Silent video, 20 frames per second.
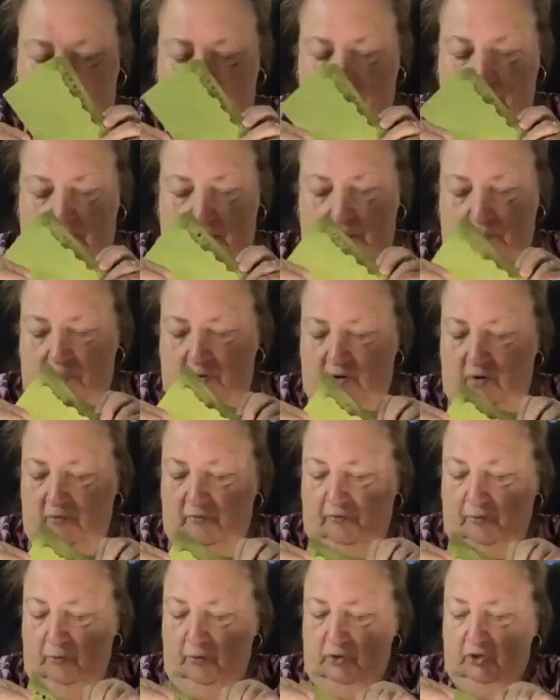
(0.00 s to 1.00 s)
Some people
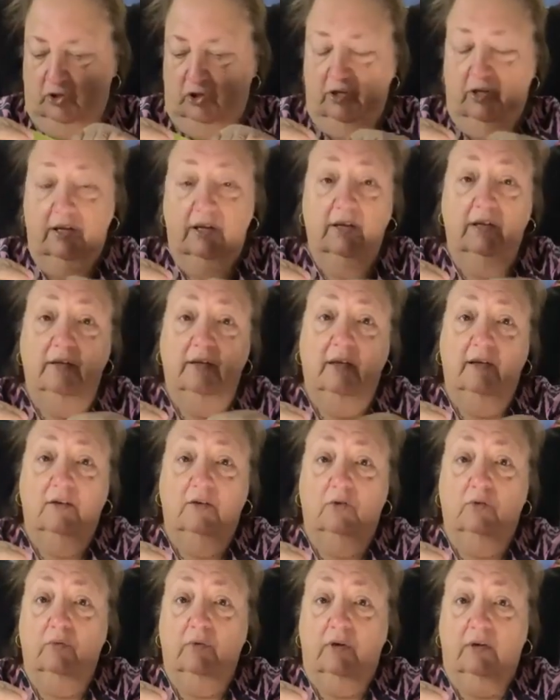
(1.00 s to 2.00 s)
are fortunate and
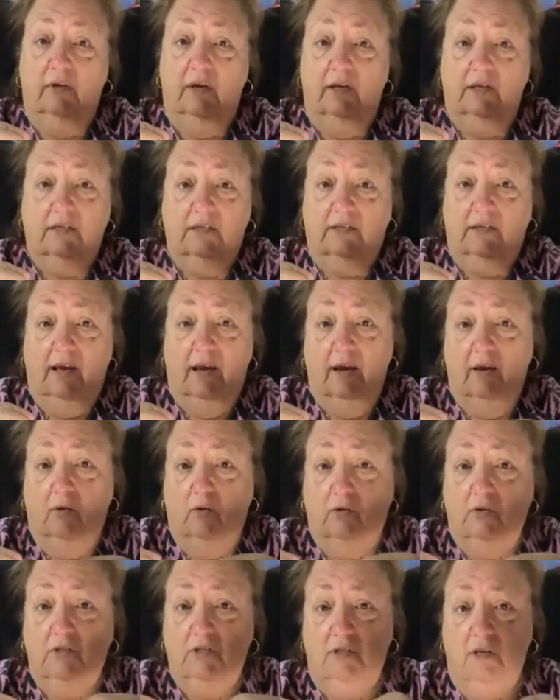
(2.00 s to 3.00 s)
they do get
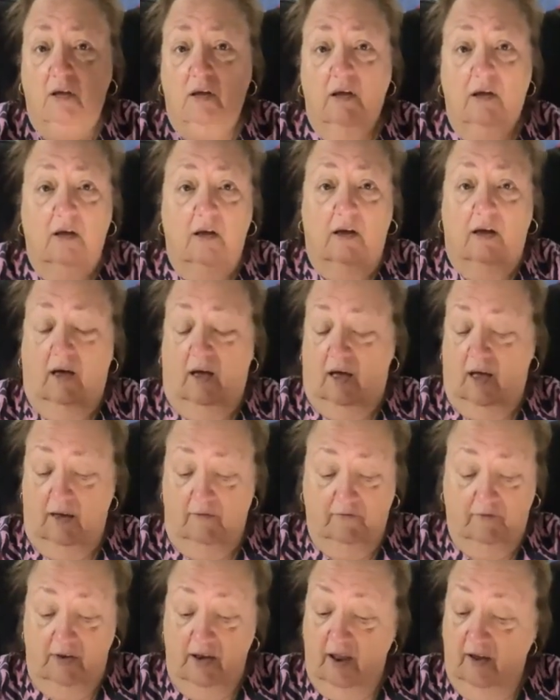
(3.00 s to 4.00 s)
sales.
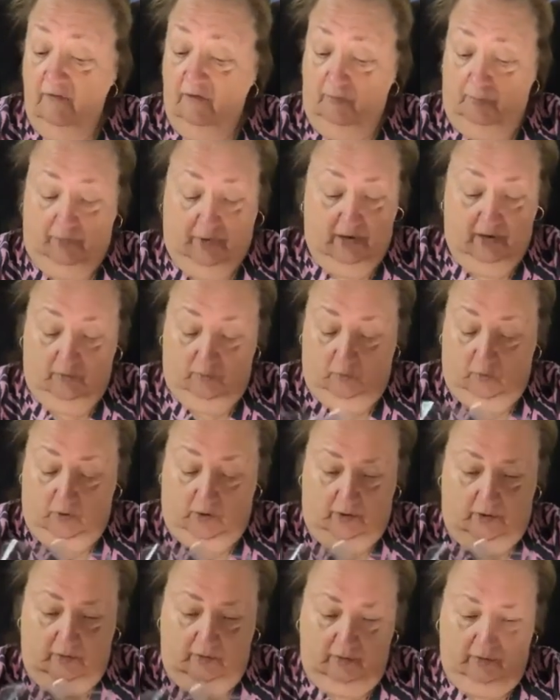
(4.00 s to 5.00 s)
I've never been
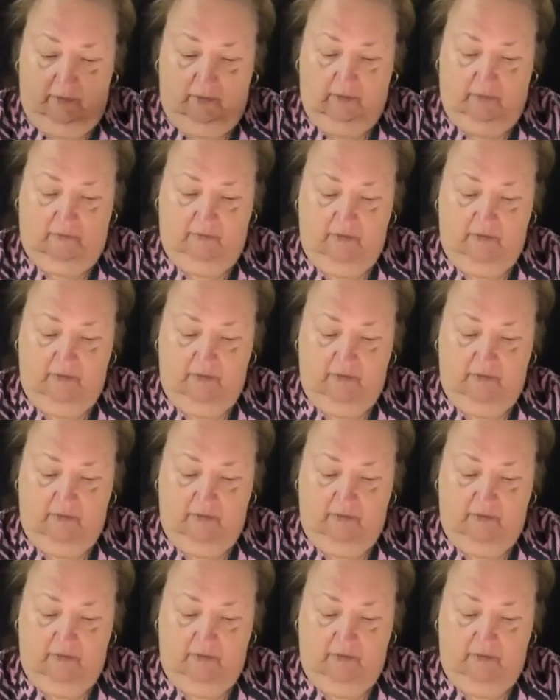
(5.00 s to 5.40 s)
one.